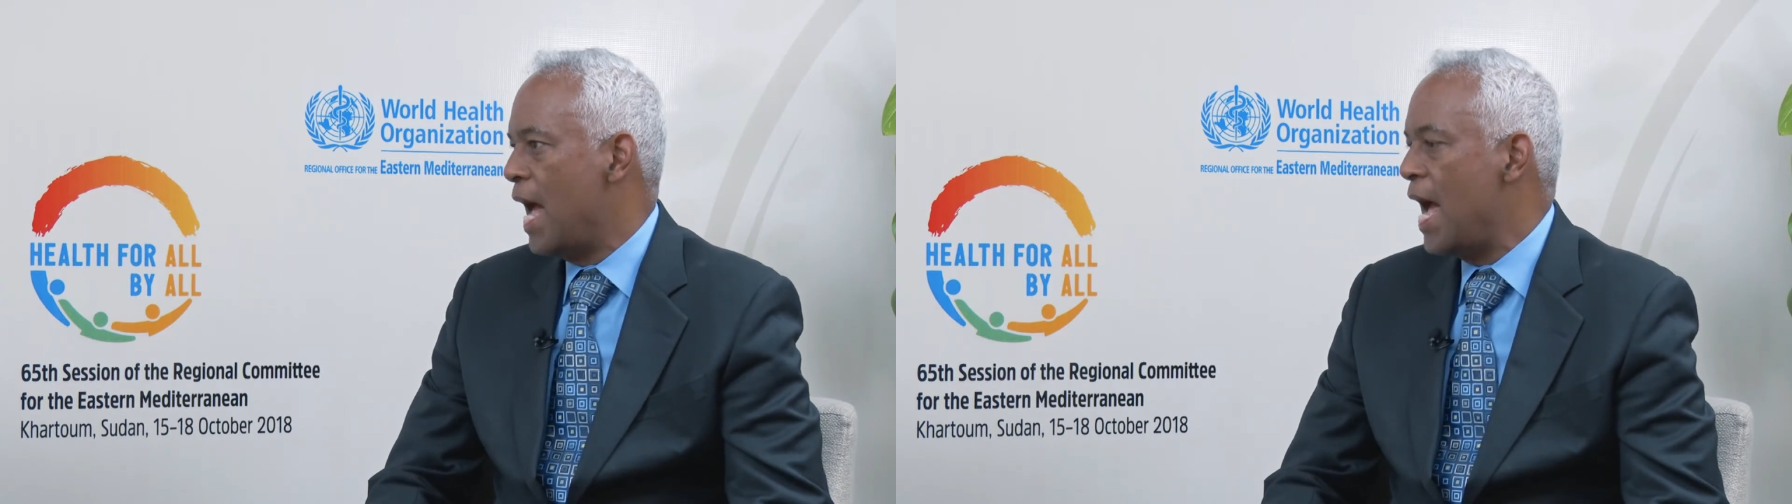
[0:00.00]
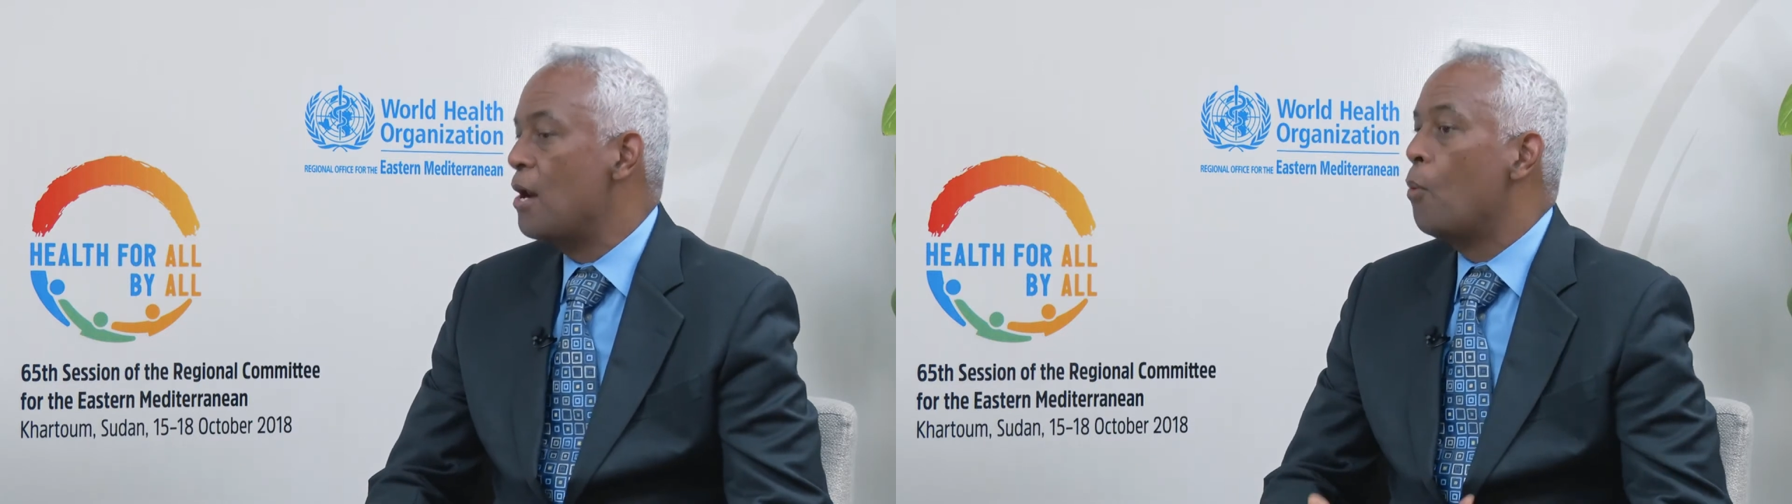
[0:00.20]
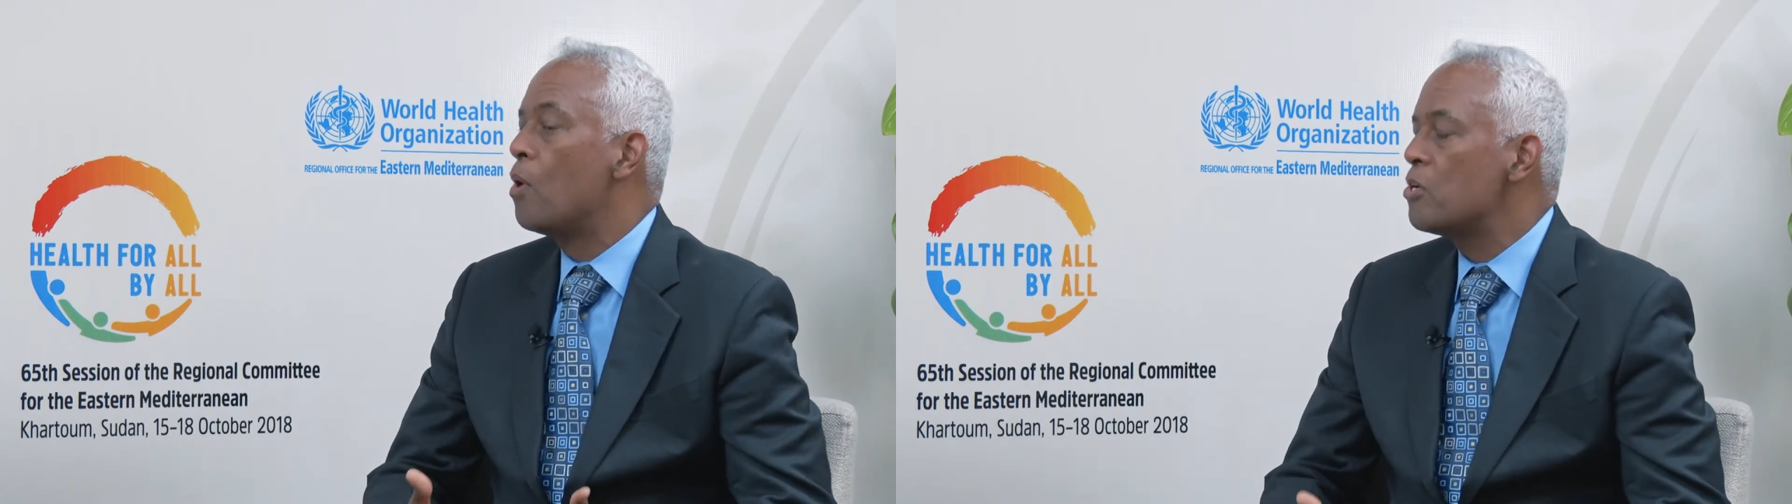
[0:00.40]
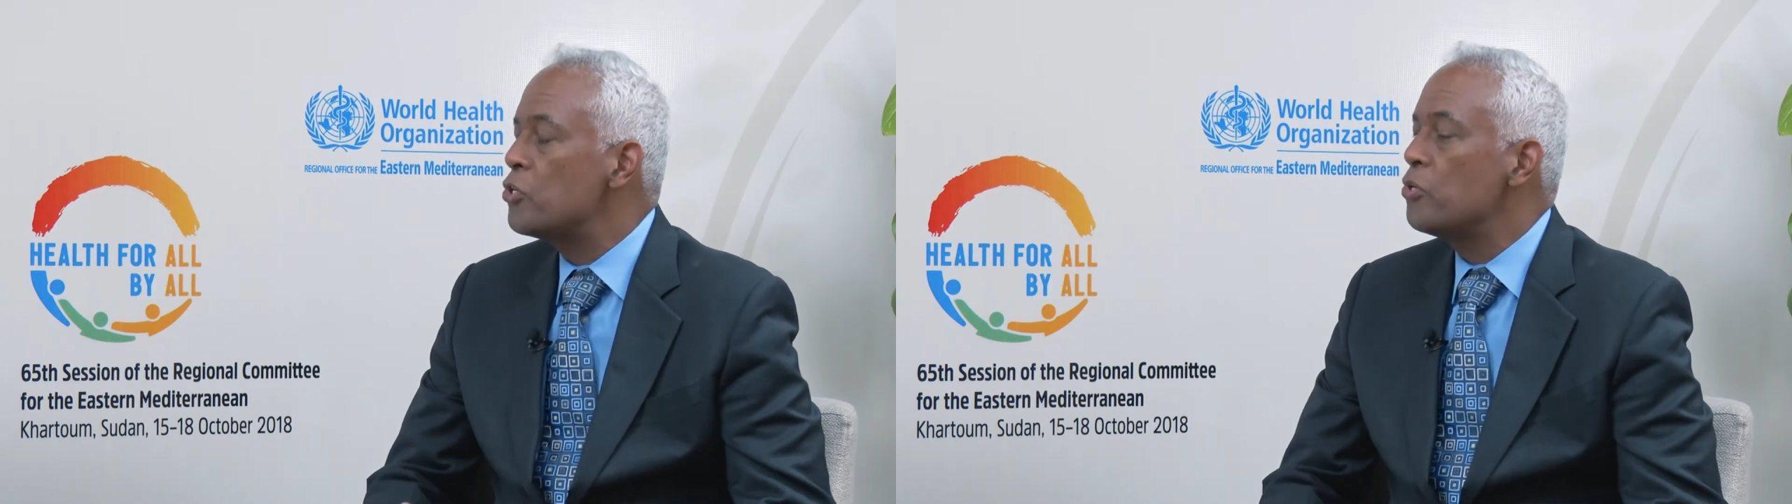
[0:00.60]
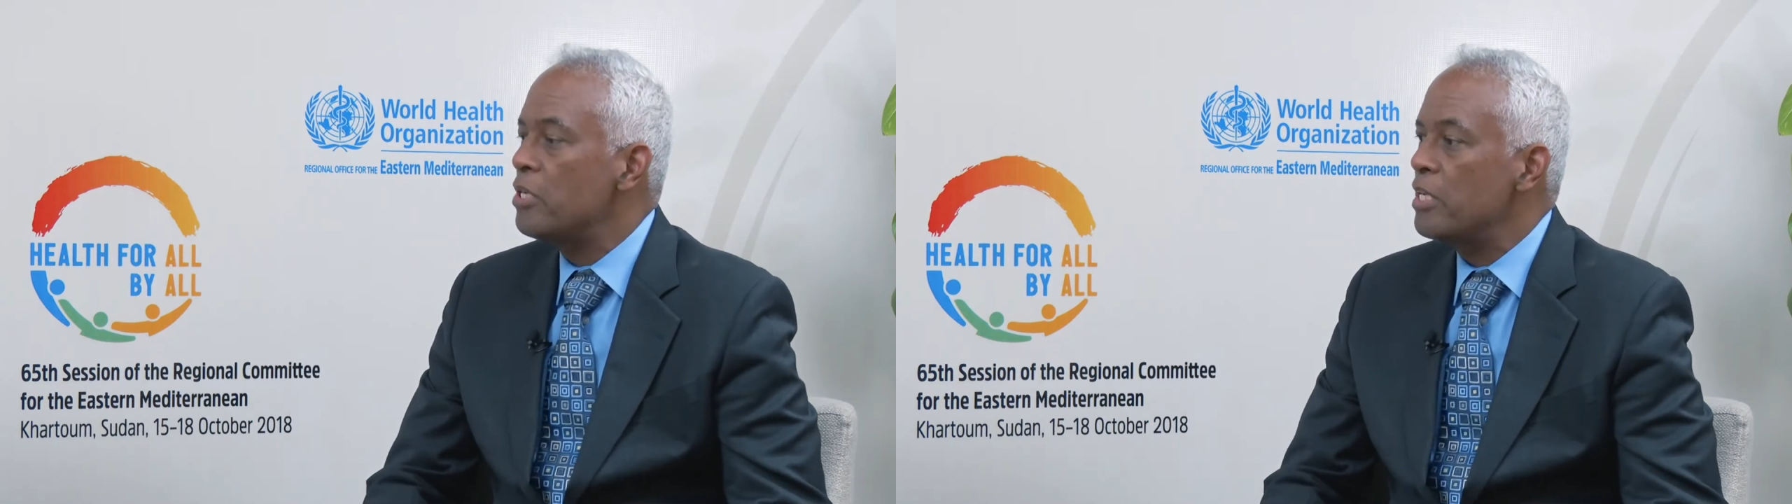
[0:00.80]
and what do
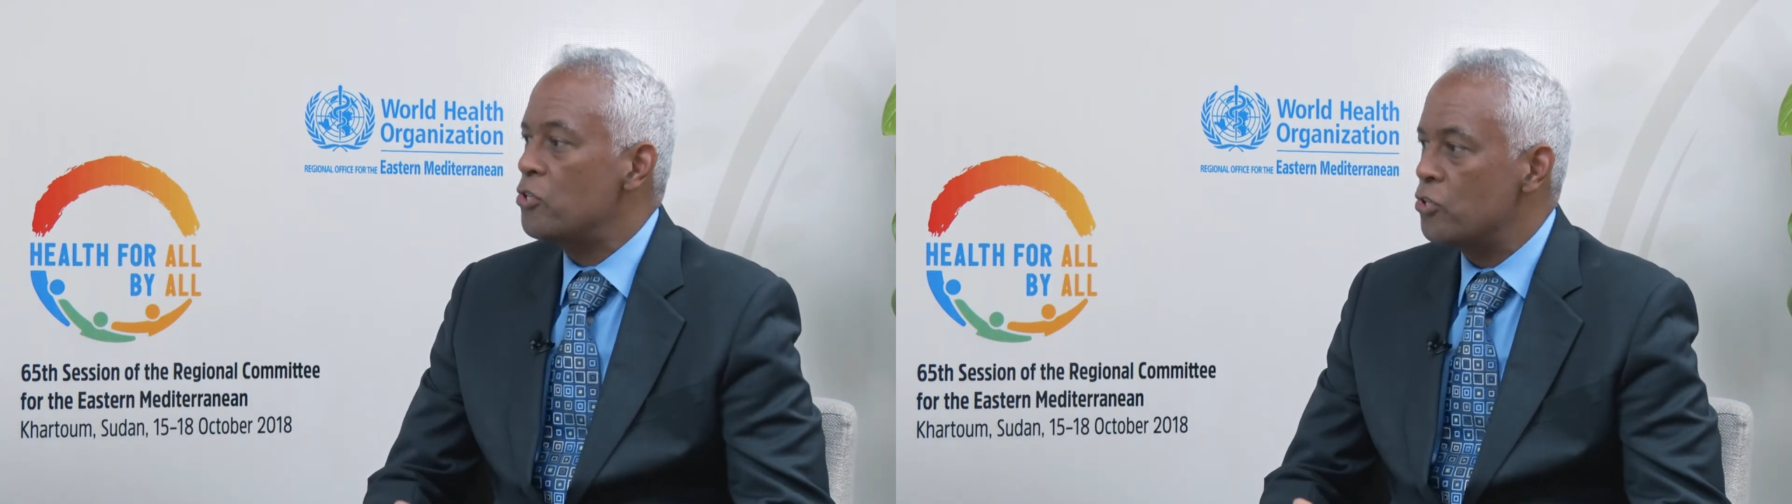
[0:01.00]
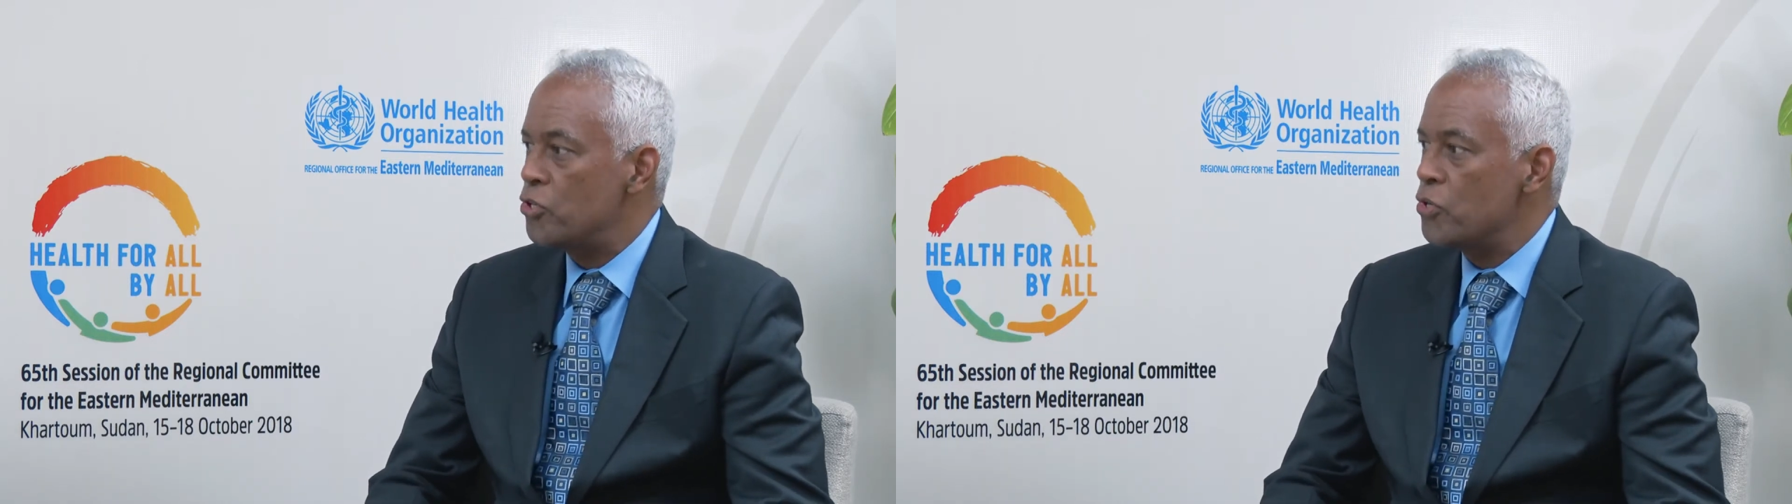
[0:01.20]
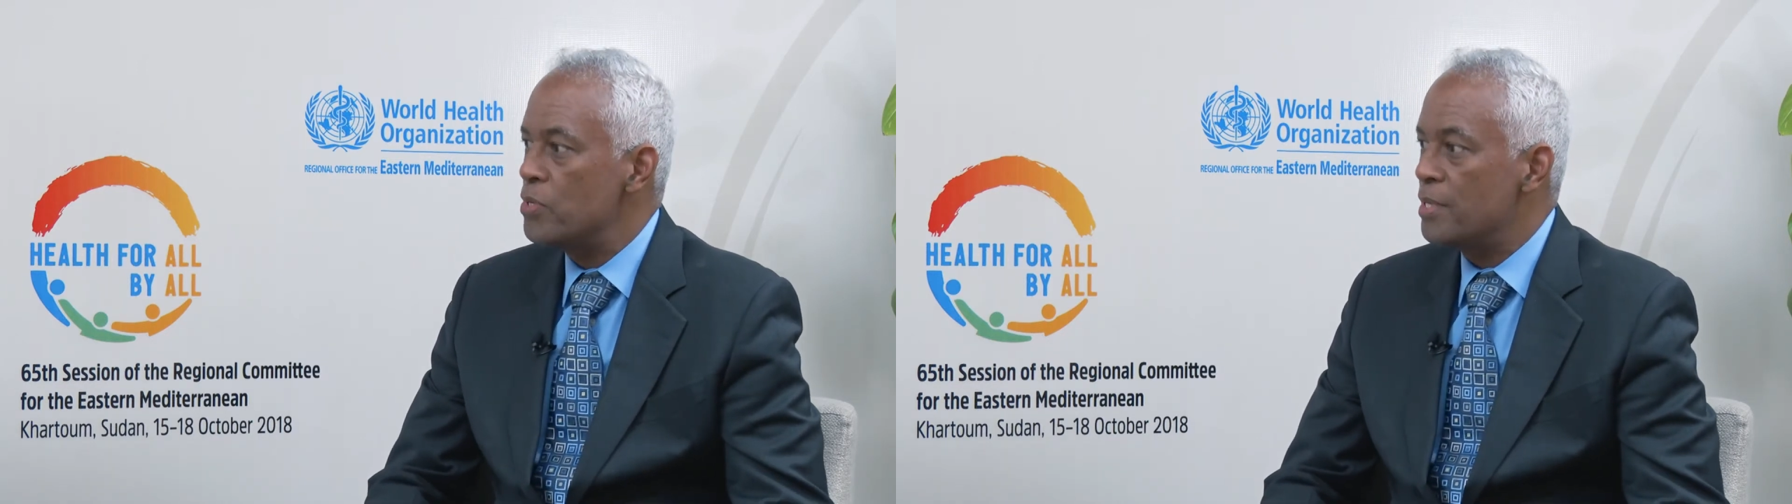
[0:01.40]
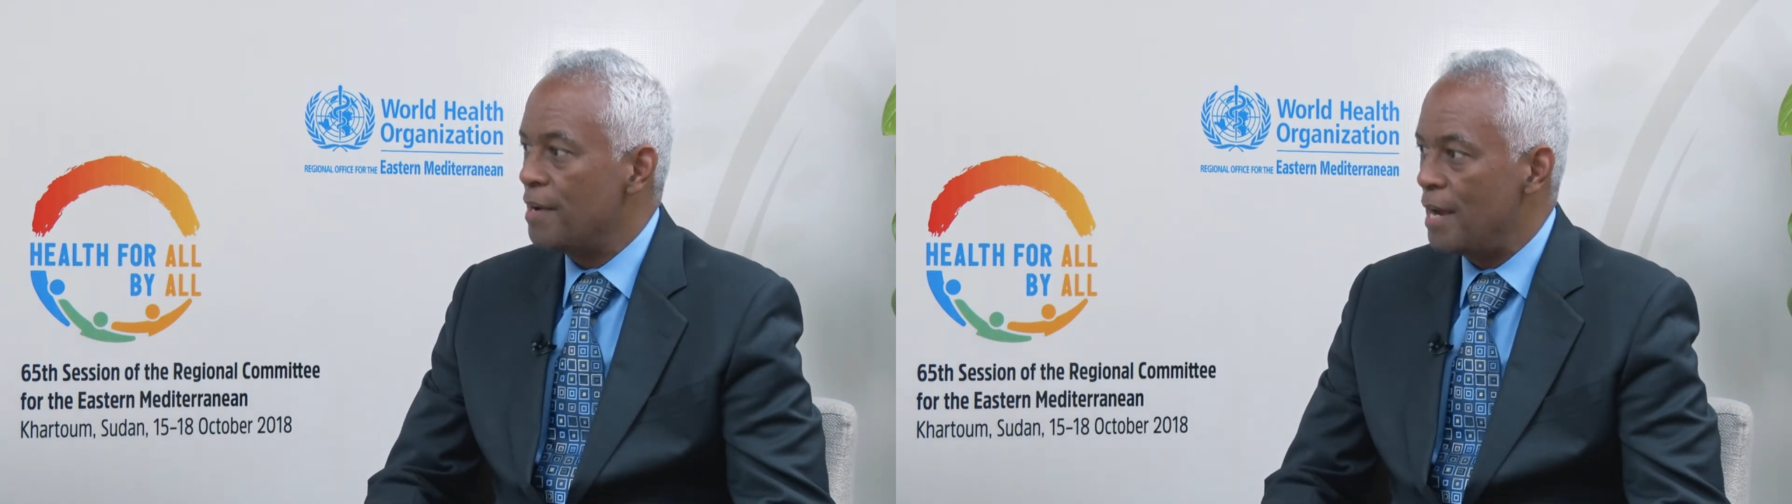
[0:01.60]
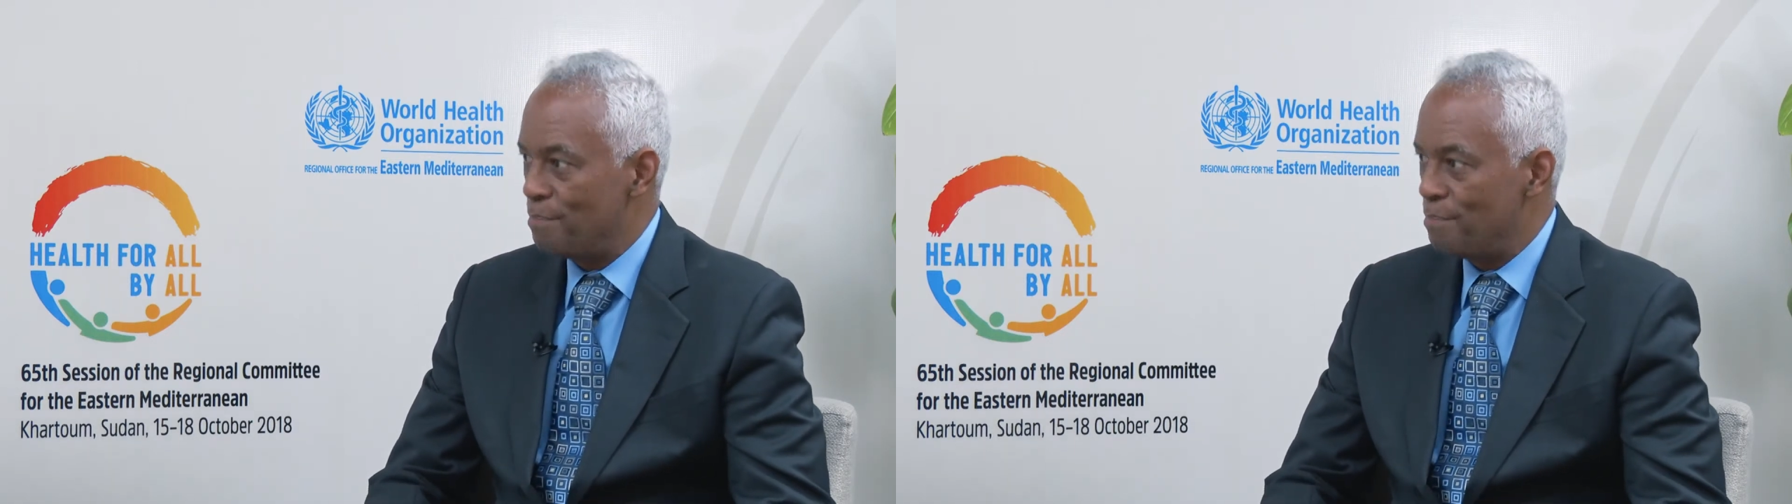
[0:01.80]
you need to do to